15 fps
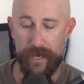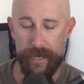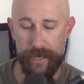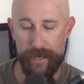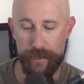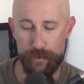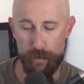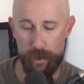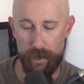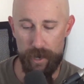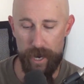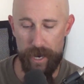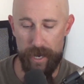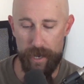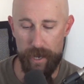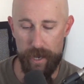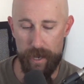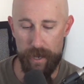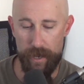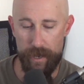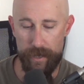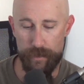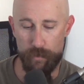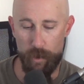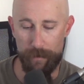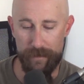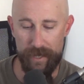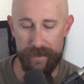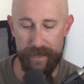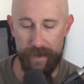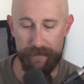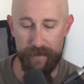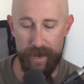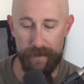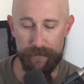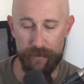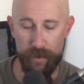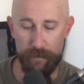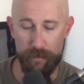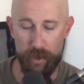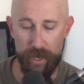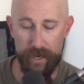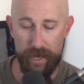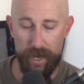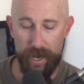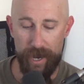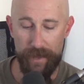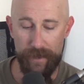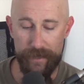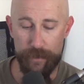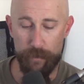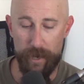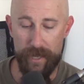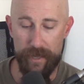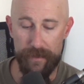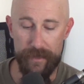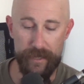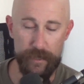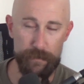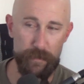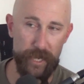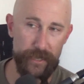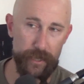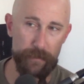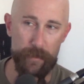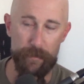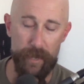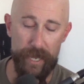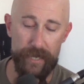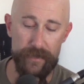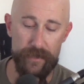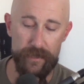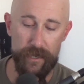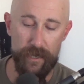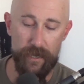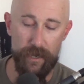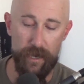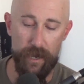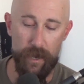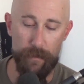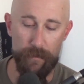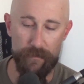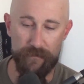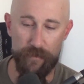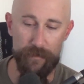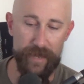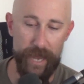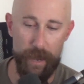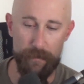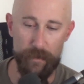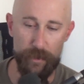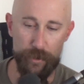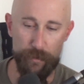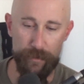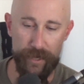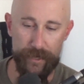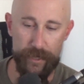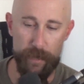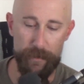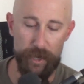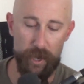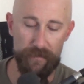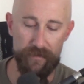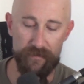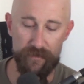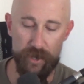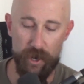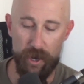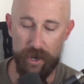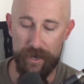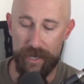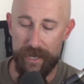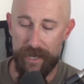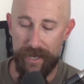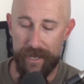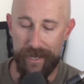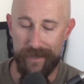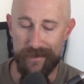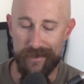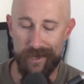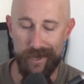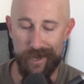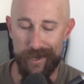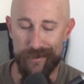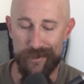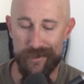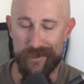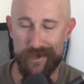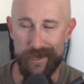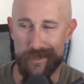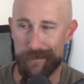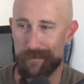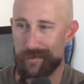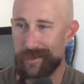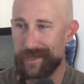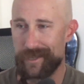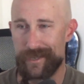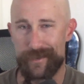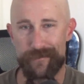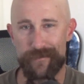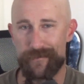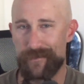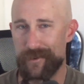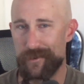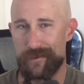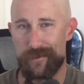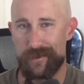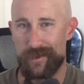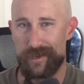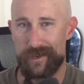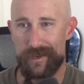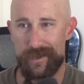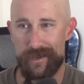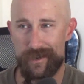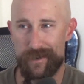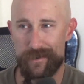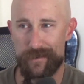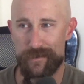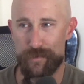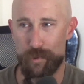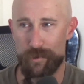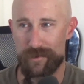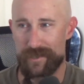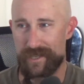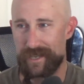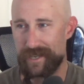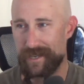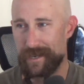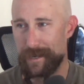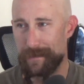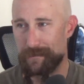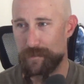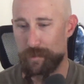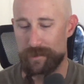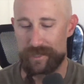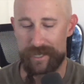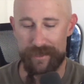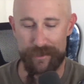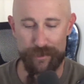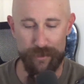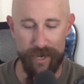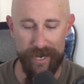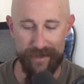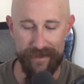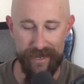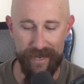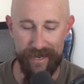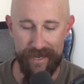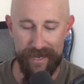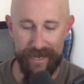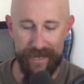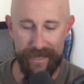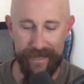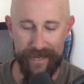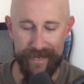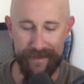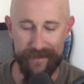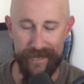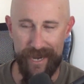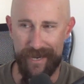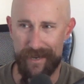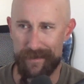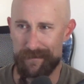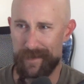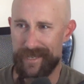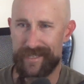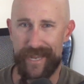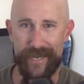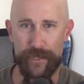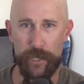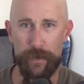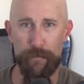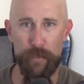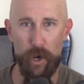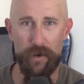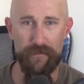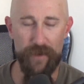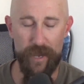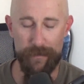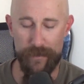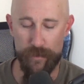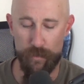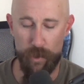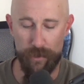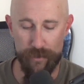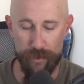is where I uh, is where I'm getting that vibe from. But I like the way that this picks up the pace. Um, from the album a little bit coming off of Dawn. And it's uh, just a completely different feel uh, towards the uh, towards the end of the track that that kind of like takes on a punk vibe as well. It's a